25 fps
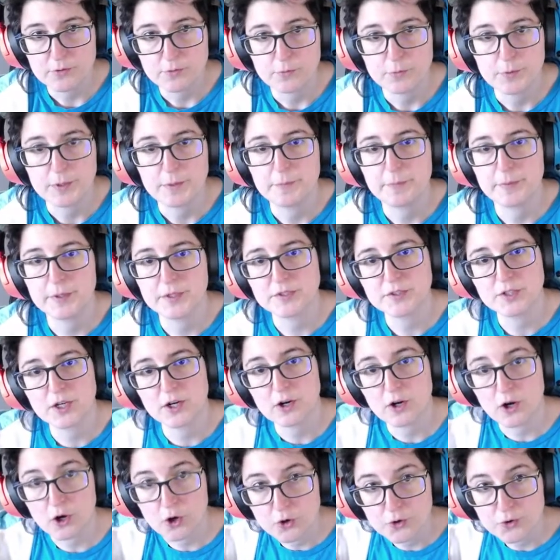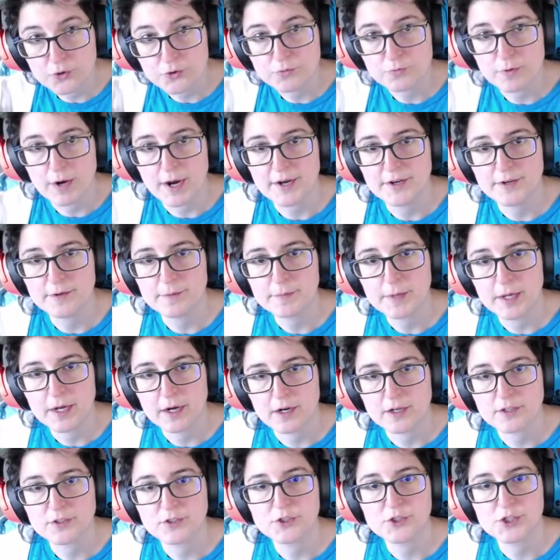We built our own random
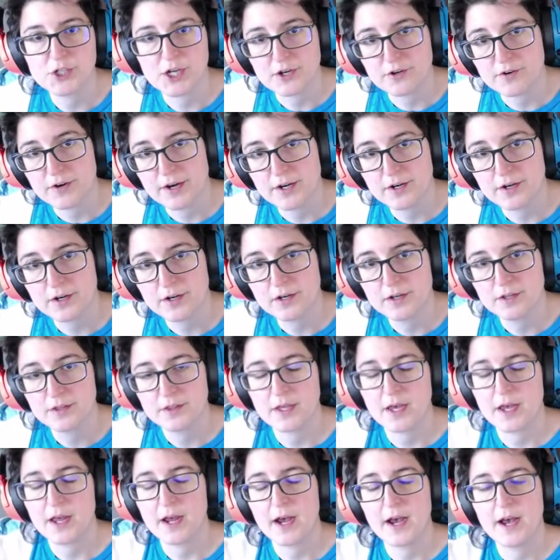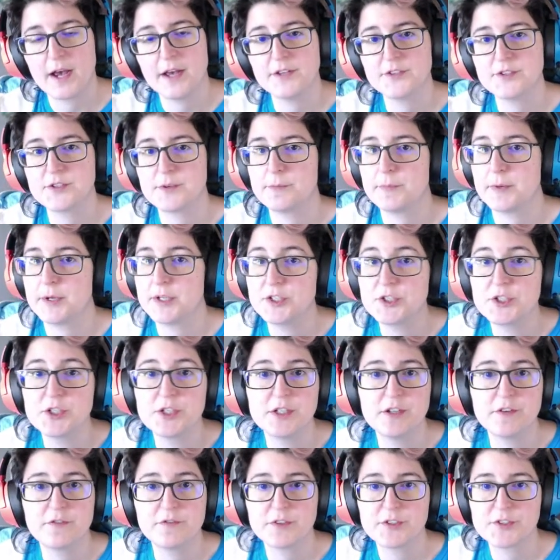character generator that has a bunch of
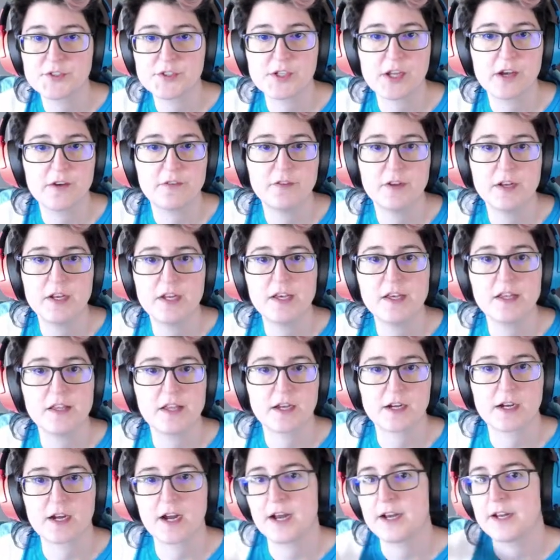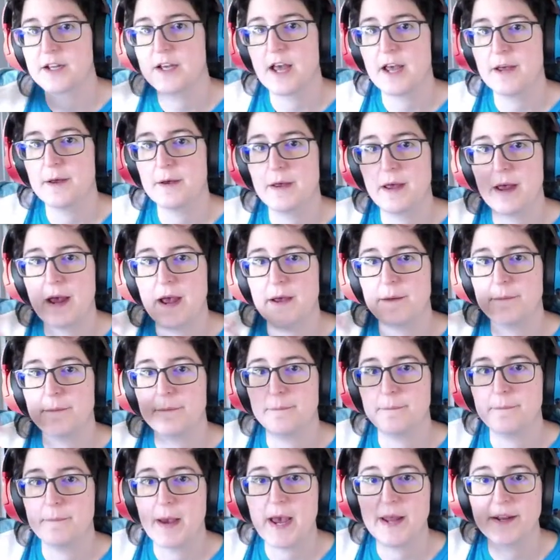different stuff in it that kind of
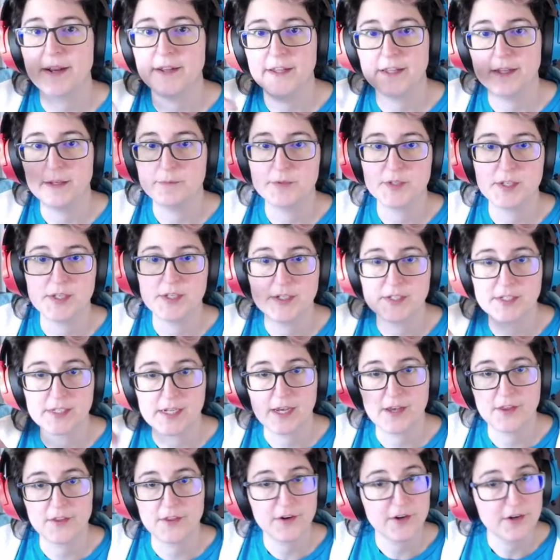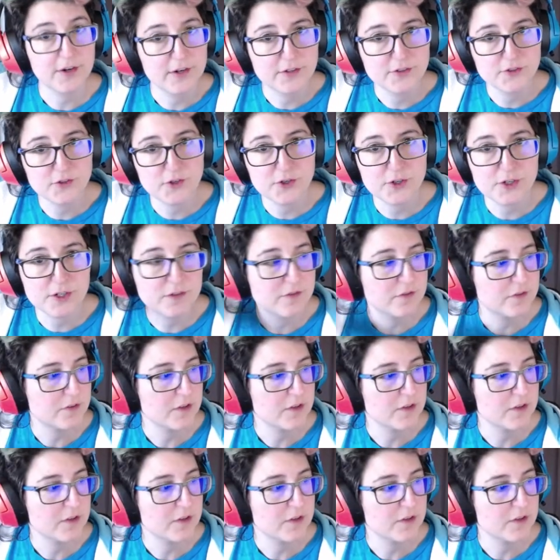mad libs it together, sort of.